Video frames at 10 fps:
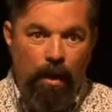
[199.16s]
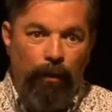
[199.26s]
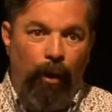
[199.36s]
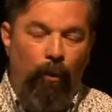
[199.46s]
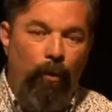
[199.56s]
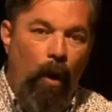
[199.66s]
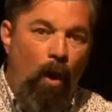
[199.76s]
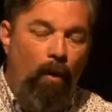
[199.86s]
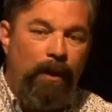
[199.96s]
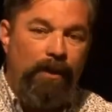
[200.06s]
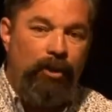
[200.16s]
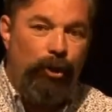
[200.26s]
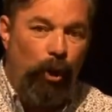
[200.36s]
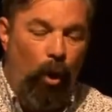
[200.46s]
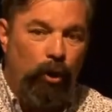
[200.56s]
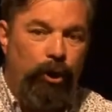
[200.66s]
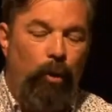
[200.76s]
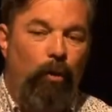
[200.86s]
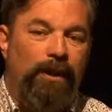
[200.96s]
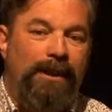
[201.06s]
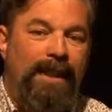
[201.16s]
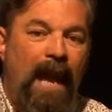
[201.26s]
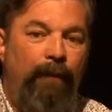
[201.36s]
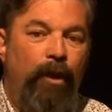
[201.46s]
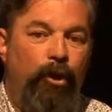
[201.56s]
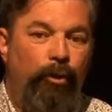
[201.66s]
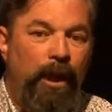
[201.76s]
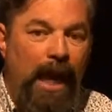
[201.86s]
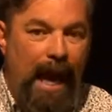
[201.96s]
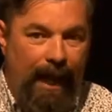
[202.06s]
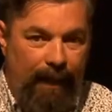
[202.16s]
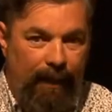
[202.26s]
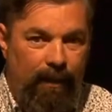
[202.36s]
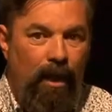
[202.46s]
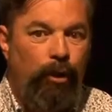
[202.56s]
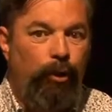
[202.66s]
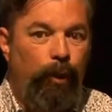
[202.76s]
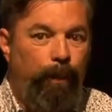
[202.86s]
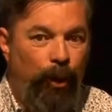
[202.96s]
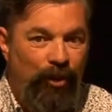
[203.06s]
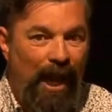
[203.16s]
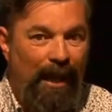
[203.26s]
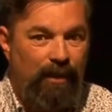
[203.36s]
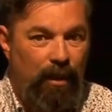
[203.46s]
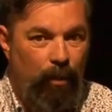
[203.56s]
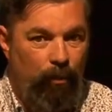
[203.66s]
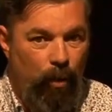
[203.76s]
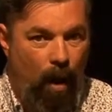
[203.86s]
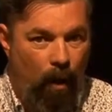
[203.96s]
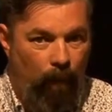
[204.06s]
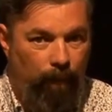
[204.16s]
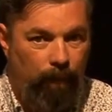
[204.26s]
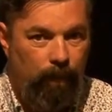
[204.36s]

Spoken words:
the Roman soldier was never created to protect Rome.